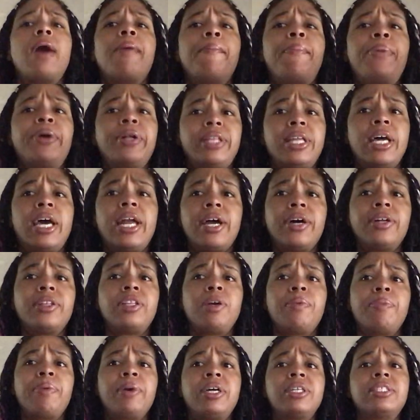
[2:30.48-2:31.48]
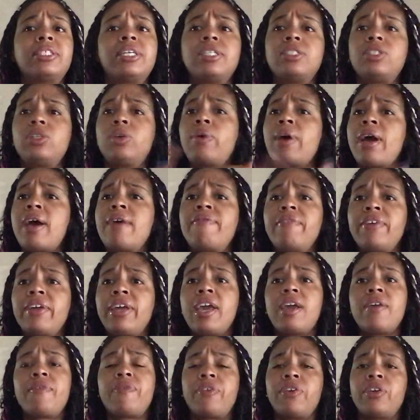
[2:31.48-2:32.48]
put that out there, because I don't
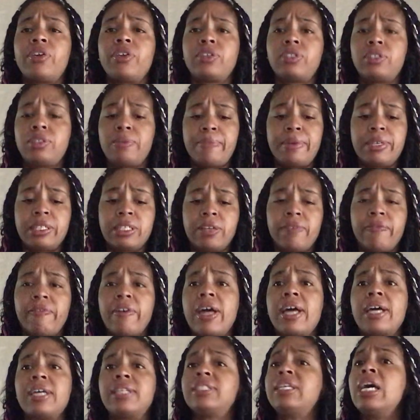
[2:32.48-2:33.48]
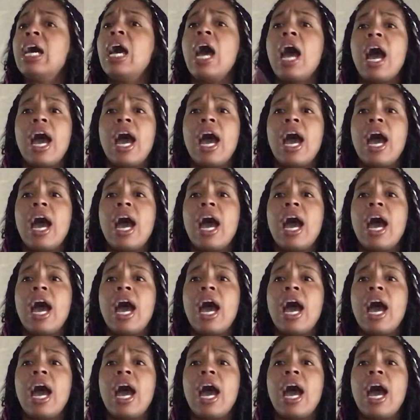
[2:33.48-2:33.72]
advocate for domestic violence.